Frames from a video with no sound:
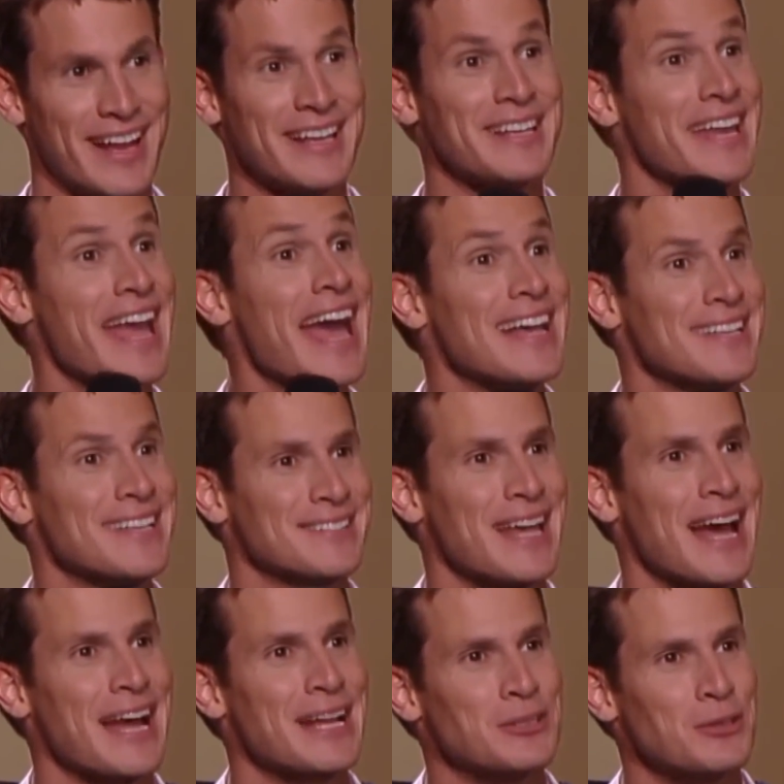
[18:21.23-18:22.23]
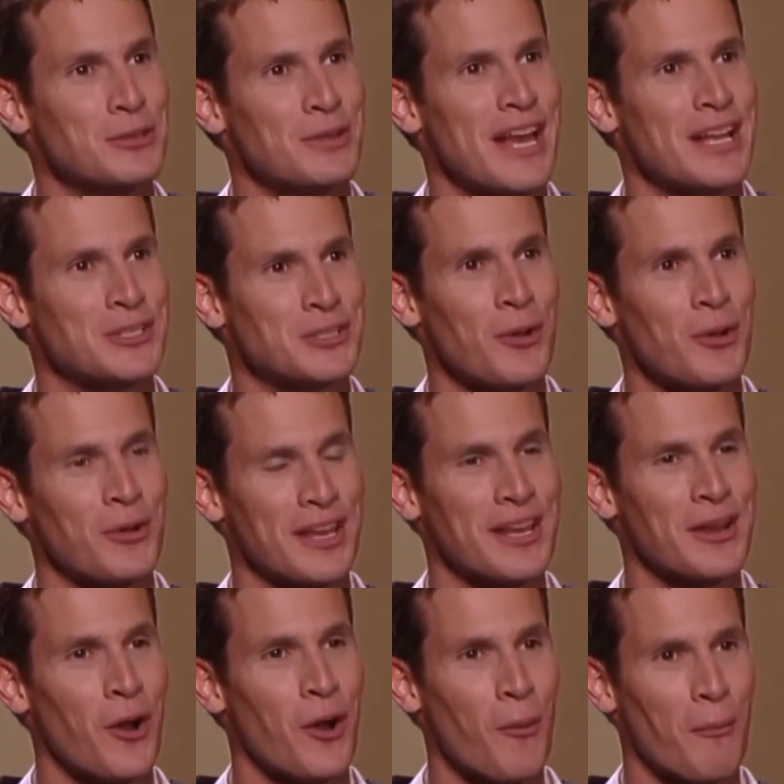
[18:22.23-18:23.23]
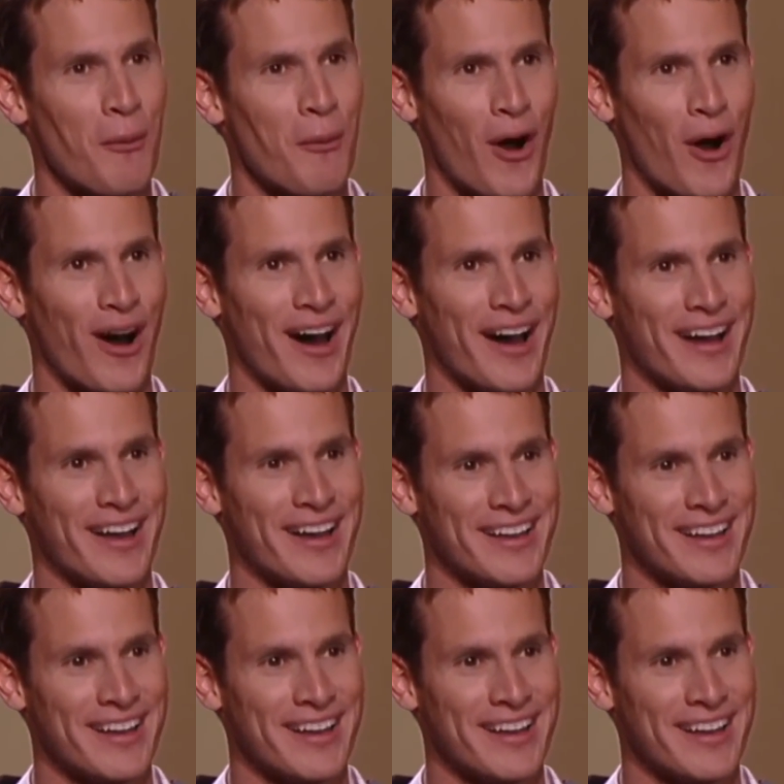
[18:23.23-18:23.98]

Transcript: And yes, I do that joke in Omaha.